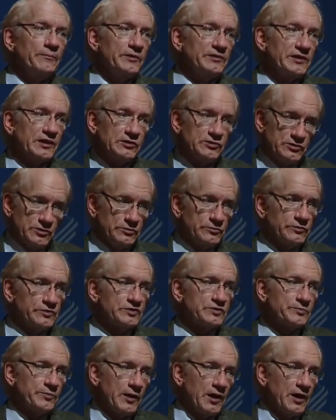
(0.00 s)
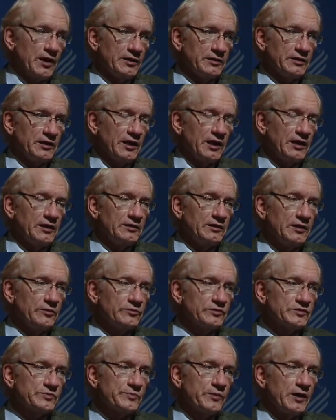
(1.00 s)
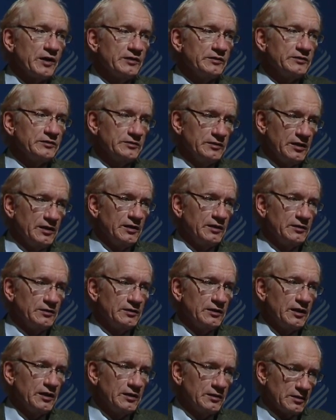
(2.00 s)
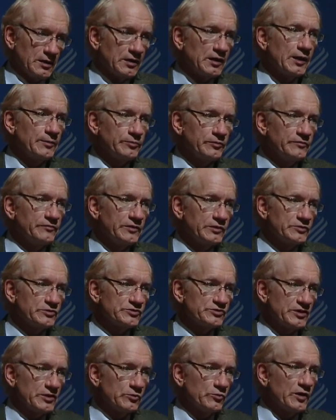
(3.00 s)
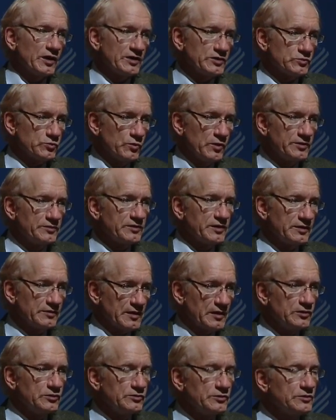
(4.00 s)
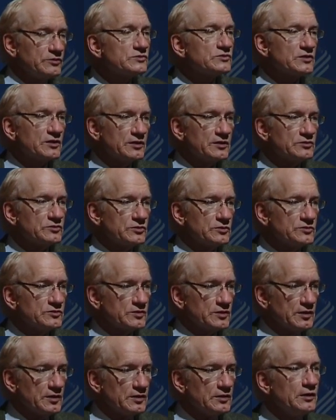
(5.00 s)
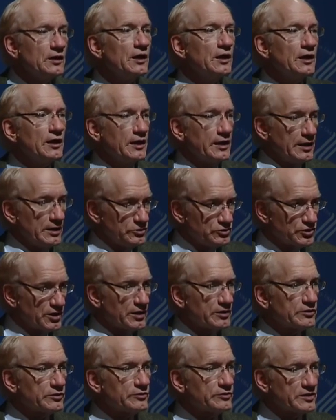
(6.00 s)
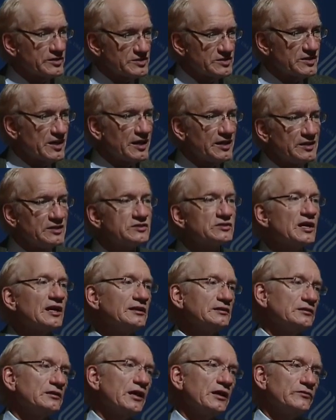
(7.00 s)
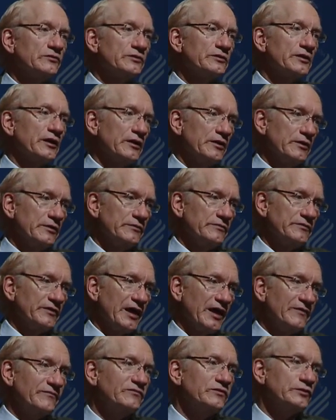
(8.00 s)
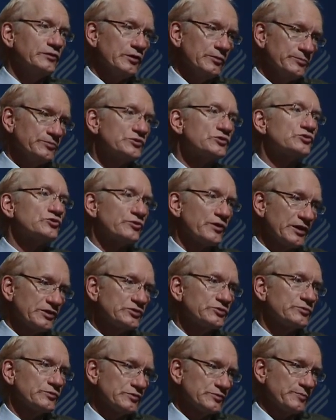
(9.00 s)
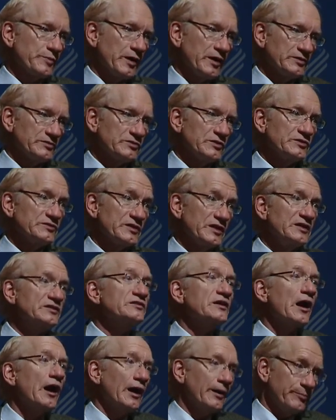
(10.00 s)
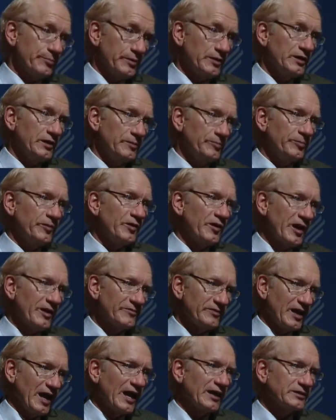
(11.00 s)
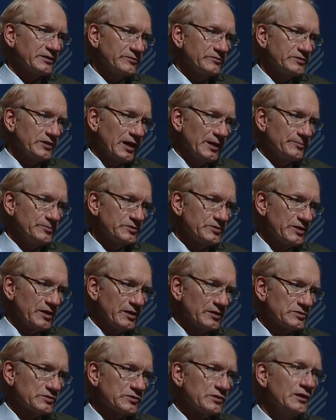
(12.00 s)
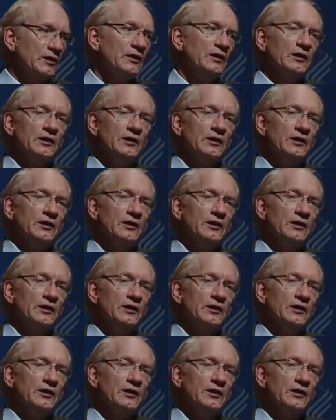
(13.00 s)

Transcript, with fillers: but they do respond, and they respond in, in, in, a couple of interesting ways. One thing that you do see is you see, in general, the steady state level of envelope stress responses is up if you have an active type 6.